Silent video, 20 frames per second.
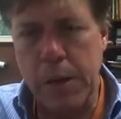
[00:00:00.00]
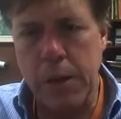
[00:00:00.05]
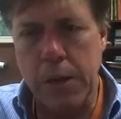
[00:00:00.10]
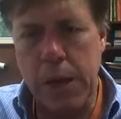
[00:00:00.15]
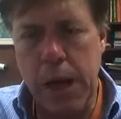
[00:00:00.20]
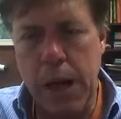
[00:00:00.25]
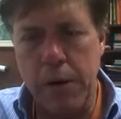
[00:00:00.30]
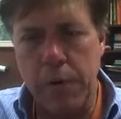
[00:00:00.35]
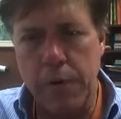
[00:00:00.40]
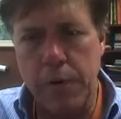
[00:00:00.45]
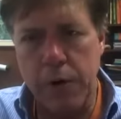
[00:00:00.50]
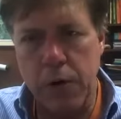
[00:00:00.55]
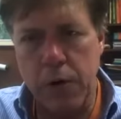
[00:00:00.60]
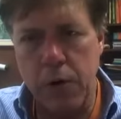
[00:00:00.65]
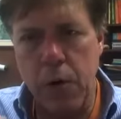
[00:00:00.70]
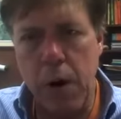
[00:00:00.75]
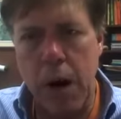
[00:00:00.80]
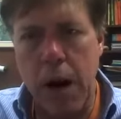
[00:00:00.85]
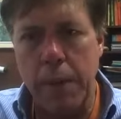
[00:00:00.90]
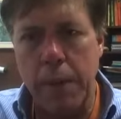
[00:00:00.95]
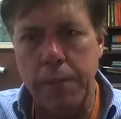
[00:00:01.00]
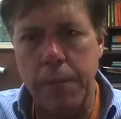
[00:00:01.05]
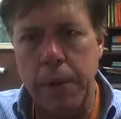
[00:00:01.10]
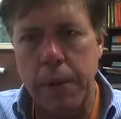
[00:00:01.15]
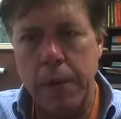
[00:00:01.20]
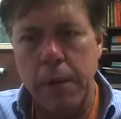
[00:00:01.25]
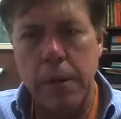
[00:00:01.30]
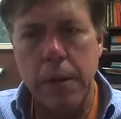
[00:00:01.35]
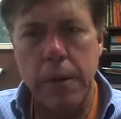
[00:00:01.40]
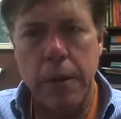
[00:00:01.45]
kind of a crop
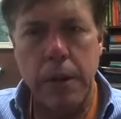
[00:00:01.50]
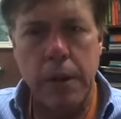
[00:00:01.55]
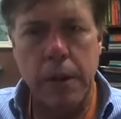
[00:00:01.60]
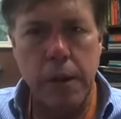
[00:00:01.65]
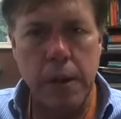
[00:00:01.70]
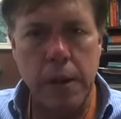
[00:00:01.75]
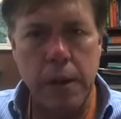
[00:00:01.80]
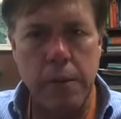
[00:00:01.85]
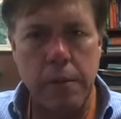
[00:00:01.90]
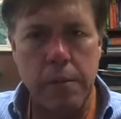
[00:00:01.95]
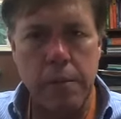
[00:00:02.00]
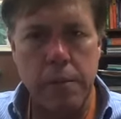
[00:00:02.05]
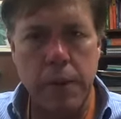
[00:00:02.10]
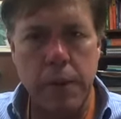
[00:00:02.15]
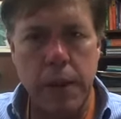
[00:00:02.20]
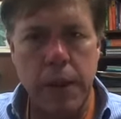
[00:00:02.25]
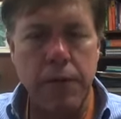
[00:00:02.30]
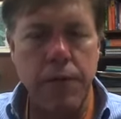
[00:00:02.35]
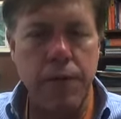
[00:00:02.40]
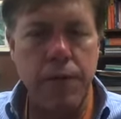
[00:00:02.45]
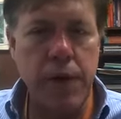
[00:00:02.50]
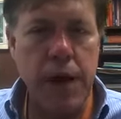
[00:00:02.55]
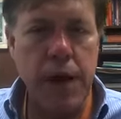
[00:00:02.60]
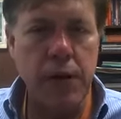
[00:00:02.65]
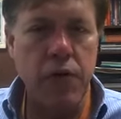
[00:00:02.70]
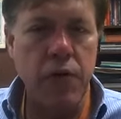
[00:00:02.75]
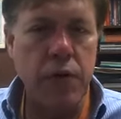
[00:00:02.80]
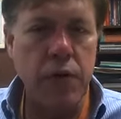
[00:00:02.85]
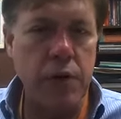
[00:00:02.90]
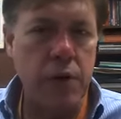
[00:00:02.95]

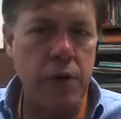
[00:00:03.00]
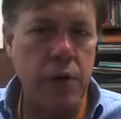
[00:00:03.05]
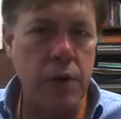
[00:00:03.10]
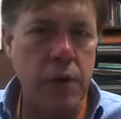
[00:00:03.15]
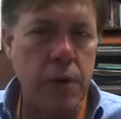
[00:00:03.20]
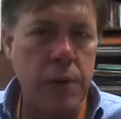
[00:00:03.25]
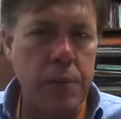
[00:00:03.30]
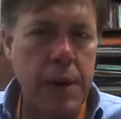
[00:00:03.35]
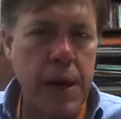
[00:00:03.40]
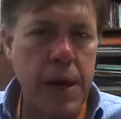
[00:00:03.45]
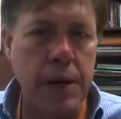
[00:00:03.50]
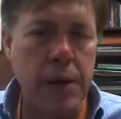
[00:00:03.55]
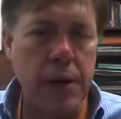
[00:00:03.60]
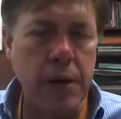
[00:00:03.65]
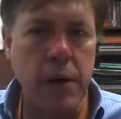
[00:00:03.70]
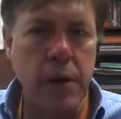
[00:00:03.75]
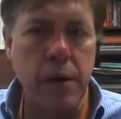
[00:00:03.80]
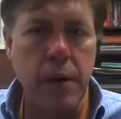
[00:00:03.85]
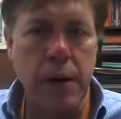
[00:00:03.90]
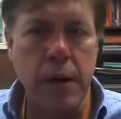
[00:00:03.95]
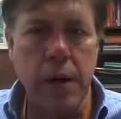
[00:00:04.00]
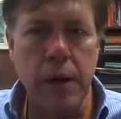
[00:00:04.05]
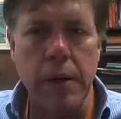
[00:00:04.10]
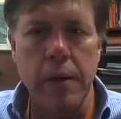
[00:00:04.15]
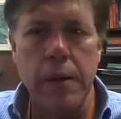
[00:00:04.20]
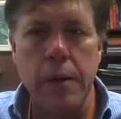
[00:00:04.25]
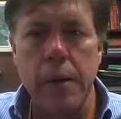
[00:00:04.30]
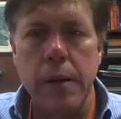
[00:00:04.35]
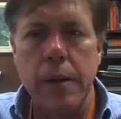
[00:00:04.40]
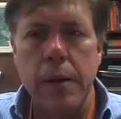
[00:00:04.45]
infection due to
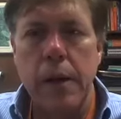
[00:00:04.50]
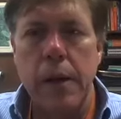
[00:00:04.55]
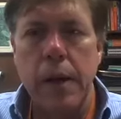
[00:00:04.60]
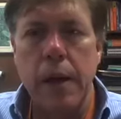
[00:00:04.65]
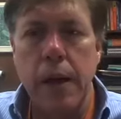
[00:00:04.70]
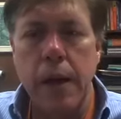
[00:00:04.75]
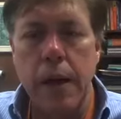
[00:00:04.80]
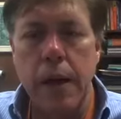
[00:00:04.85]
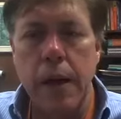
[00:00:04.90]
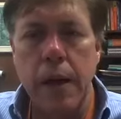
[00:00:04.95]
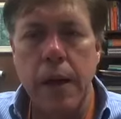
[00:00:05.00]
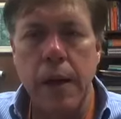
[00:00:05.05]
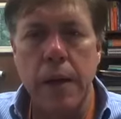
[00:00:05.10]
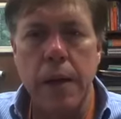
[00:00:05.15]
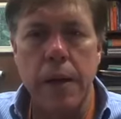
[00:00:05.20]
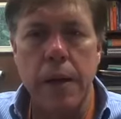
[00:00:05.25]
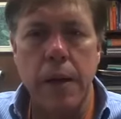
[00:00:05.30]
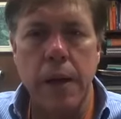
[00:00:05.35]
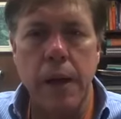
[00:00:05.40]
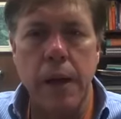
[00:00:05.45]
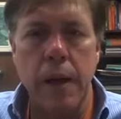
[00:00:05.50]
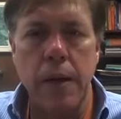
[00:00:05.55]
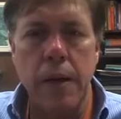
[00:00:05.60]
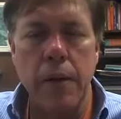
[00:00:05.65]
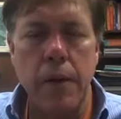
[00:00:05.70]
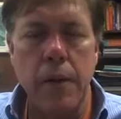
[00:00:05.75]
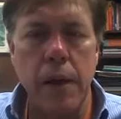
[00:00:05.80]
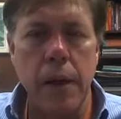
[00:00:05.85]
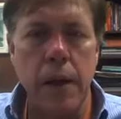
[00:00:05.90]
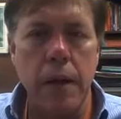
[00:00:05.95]
bacteria, and
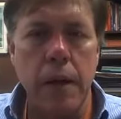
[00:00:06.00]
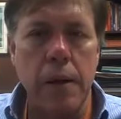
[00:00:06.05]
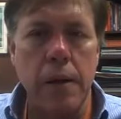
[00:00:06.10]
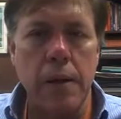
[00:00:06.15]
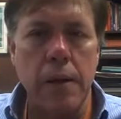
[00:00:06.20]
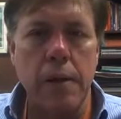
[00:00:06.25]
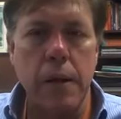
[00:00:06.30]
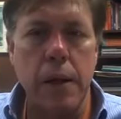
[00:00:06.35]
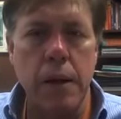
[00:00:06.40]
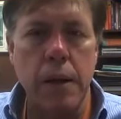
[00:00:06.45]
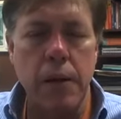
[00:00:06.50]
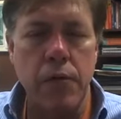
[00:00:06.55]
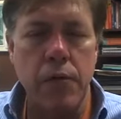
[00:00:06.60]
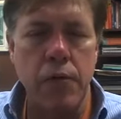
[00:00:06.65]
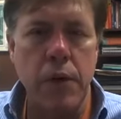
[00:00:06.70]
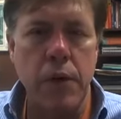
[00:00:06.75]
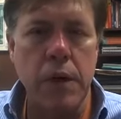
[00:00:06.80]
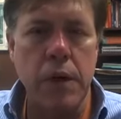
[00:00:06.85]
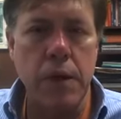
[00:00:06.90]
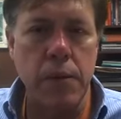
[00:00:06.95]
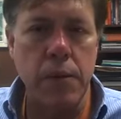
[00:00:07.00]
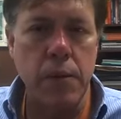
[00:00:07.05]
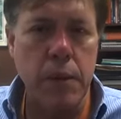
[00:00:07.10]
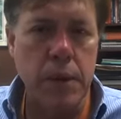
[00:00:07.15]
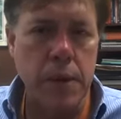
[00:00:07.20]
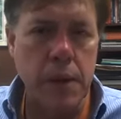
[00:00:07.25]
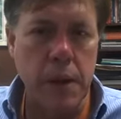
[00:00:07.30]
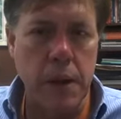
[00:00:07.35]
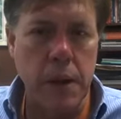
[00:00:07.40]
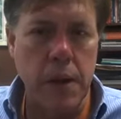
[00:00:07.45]
then treat it
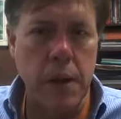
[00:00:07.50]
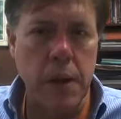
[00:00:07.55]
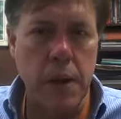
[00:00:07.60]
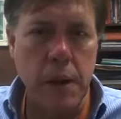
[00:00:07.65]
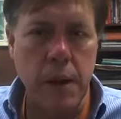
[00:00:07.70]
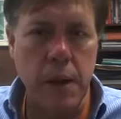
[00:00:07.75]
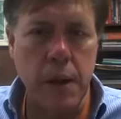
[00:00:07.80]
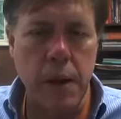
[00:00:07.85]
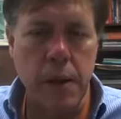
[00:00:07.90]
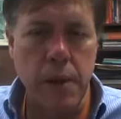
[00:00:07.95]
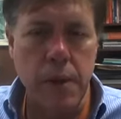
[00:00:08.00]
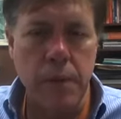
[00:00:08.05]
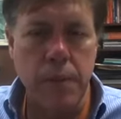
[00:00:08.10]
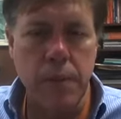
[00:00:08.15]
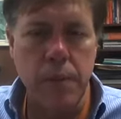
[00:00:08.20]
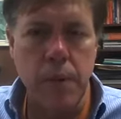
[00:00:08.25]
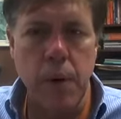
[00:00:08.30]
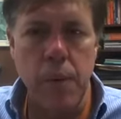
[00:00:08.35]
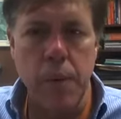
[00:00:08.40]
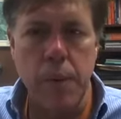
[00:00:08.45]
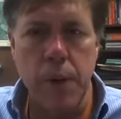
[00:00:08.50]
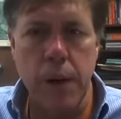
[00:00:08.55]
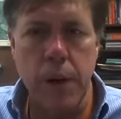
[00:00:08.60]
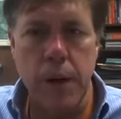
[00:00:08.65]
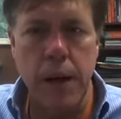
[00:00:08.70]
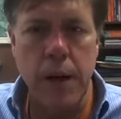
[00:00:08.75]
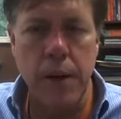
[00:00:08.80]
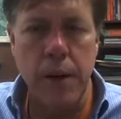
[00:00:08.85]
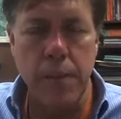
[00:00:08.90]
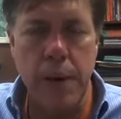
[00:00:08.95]
with the appropriate
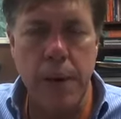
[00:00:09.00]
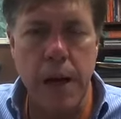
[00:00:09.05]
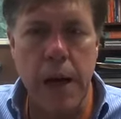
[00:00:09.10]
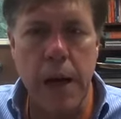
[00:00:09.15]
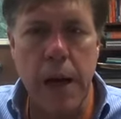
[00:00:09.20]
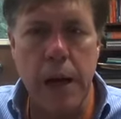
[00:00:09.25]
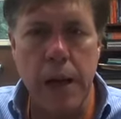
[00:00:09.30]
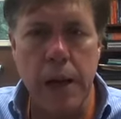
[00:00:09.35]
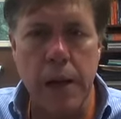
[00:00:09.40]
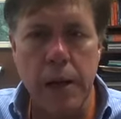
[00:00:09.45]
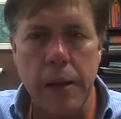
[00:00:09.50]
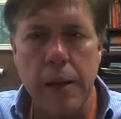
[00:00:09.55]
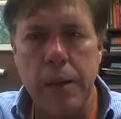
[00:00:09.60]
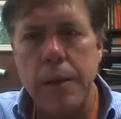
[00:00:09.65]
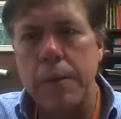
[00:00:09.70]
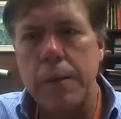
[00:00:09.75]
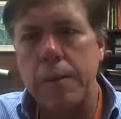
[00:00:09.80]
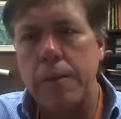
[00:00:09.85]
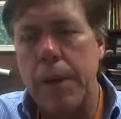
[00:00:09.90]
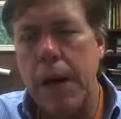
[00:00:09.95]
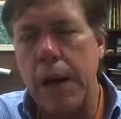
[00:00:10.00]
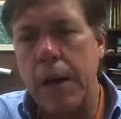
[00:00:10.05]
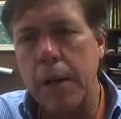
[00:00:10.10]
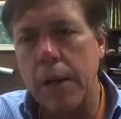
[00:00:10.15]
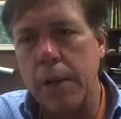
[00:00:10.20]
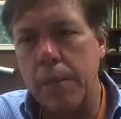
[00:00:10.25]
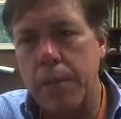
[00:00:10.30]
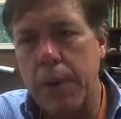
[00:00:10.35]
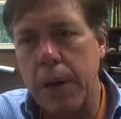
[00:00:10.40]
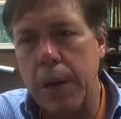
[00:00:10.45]
antibiotic. My
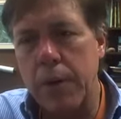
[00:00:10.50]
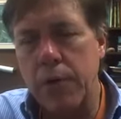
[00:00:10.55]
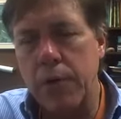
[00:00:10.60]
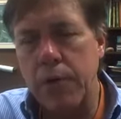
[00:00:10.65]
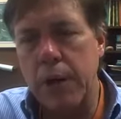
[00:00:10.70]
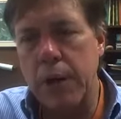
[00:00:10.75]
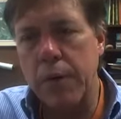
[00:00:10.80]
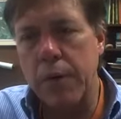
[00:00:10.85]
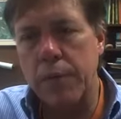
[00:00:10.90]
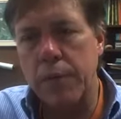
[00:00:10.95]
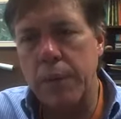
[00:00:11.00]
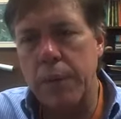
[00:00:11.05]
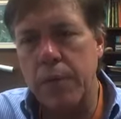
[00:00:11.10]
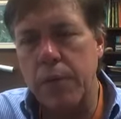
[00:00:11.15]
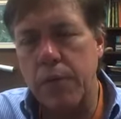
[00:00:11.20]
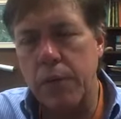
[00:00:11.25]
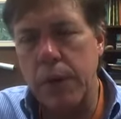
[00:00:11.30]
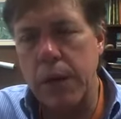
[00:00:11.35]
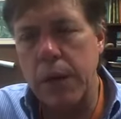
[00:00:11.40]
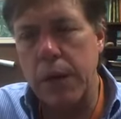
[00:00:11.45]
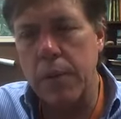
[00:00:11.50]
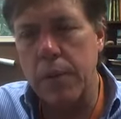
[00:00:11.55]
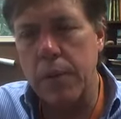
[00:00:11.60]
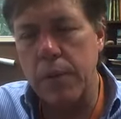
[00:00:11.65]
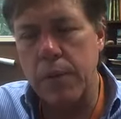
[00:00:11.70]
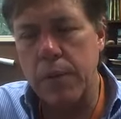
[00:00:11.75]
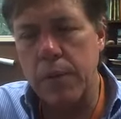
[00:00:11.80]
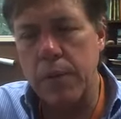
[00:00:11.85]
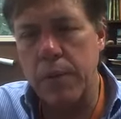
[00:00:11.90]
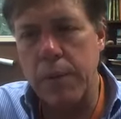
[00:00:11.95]
little budgie, I've been treating
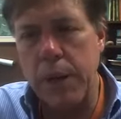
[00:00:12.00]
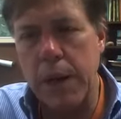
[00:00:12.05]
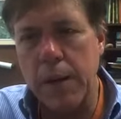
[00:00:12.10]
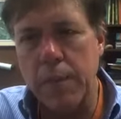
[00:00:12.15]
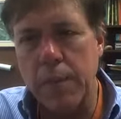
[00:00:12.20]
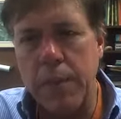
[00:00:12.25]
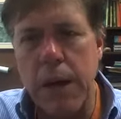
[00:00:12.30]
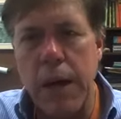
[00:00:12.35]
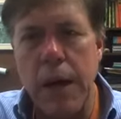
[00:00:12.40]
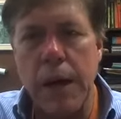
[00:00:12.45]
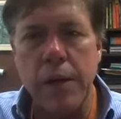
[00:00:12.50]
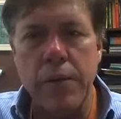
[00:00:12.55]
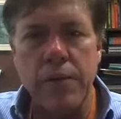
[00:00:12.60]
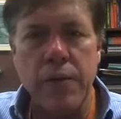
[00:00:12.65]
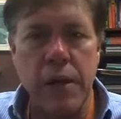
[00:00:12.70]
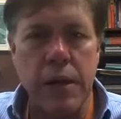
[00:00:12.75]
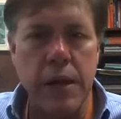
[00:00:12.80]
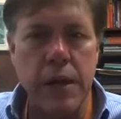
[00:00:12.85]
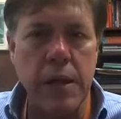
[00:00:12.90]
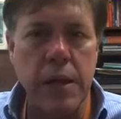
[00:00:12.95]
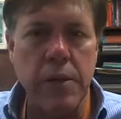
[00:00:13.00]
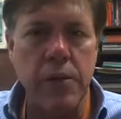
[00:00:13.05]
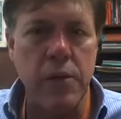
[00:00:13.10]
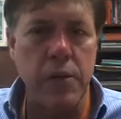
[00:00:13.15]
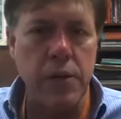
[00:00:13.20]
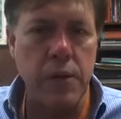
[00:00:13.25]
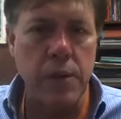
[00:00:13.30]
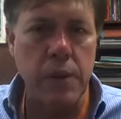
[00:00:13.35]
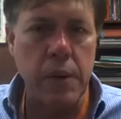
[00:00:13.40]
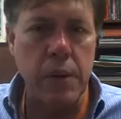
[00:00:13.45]
with some antibiotics. I need
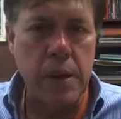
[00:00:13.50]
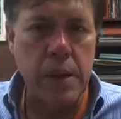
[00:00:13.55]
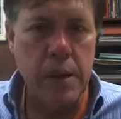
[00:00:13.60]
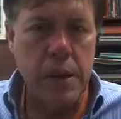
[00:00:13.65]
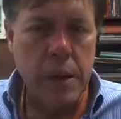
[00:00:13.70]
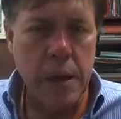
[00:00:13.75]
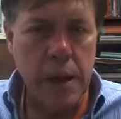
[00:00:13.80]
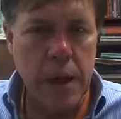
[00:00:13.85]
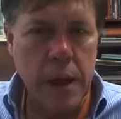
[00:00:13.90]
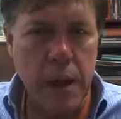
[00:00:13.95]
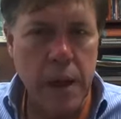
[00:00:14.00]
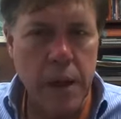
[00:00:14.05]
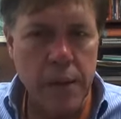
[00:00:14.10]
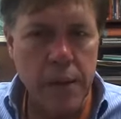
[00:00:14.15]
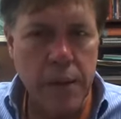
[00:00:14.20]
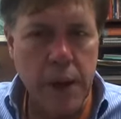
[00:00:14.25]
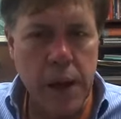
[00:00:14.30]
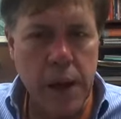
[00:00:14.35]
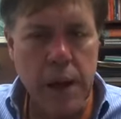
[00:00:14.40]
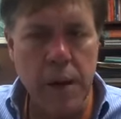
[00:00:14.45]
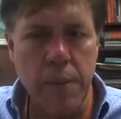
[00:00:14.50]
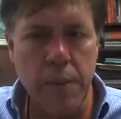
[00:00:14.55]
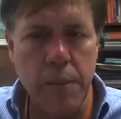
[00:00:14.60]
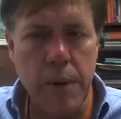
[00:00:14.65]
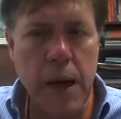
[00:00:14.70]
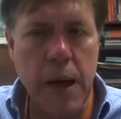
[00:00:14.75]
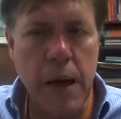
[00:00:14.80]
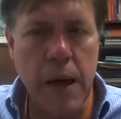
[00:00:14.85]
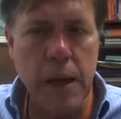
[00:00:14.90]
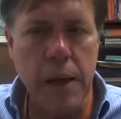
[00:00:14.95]
to, the
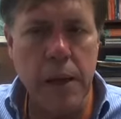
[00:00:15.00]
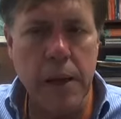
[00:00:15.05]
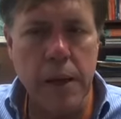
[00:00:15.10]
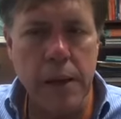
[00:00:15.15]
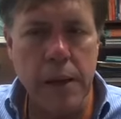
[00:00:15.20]
antibiotic,